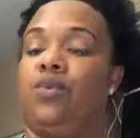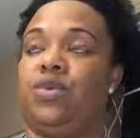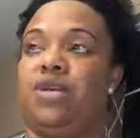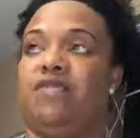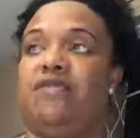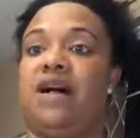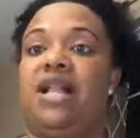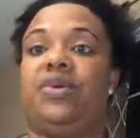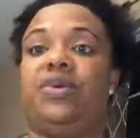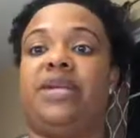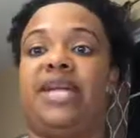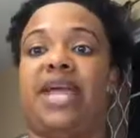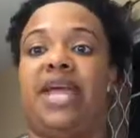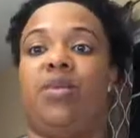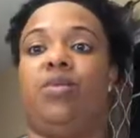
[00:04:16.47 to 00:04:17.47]
the following
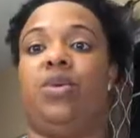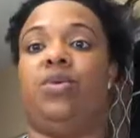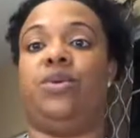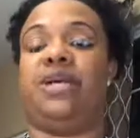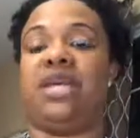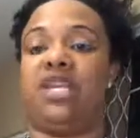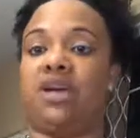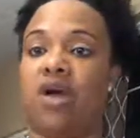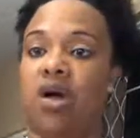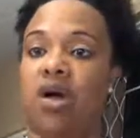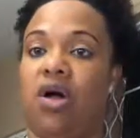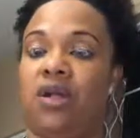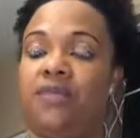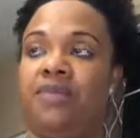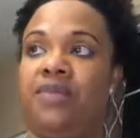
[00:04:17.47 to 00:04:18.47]
day we would get a
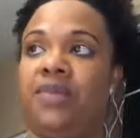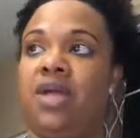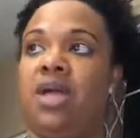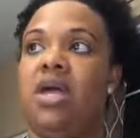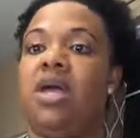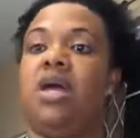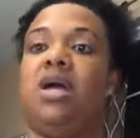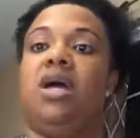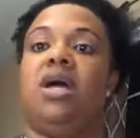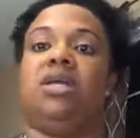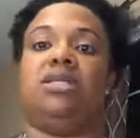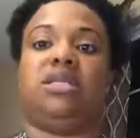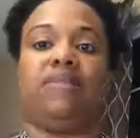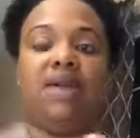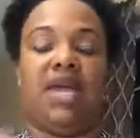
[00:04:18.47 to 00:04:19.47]
call
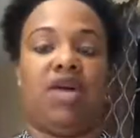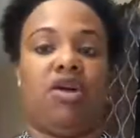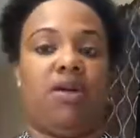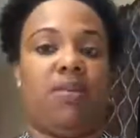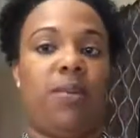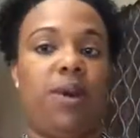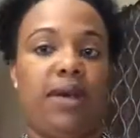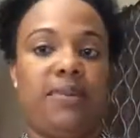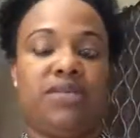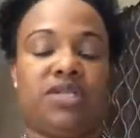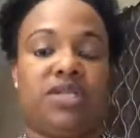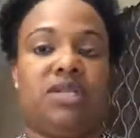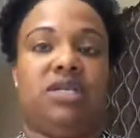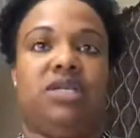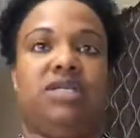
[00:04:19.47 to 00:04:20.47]

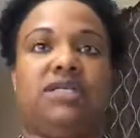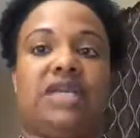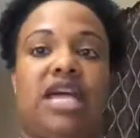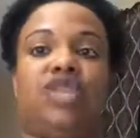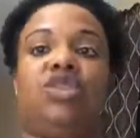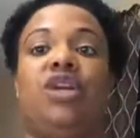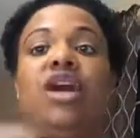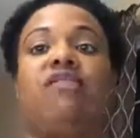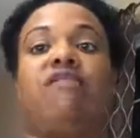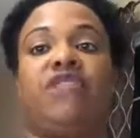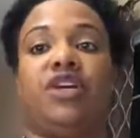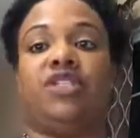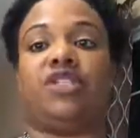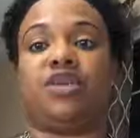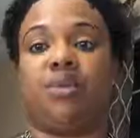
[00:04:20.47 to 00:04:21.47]
to schedule our
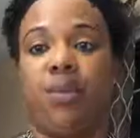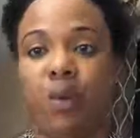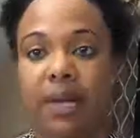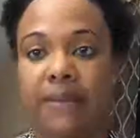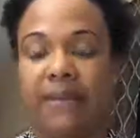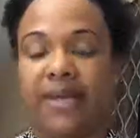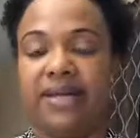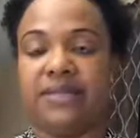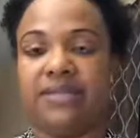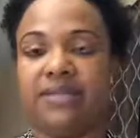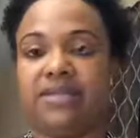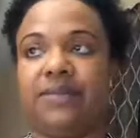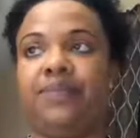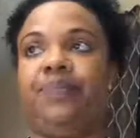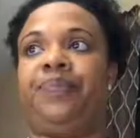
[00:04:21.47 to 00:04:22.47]
first
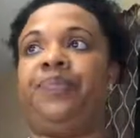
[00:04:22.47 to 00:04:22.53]
appointments,